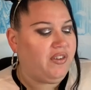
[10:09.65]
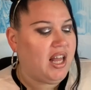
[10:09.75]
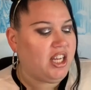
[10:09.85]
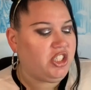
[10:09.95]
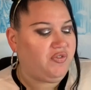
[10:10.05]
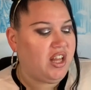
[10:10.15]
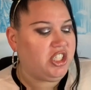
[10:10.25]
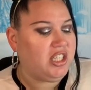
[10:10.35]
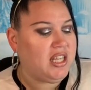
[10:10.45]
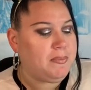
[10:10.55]
Flesh
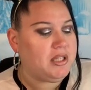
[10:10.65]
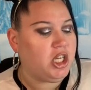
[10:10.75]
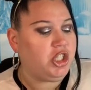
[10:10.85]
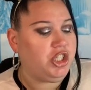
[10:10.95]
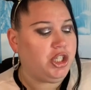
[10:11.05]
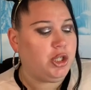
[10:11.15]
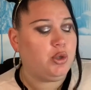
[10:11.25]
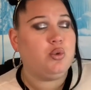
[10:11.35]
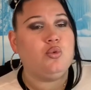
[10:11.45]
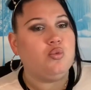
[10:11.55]
Fleshy Lips and
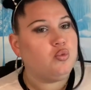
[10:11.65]
Chew.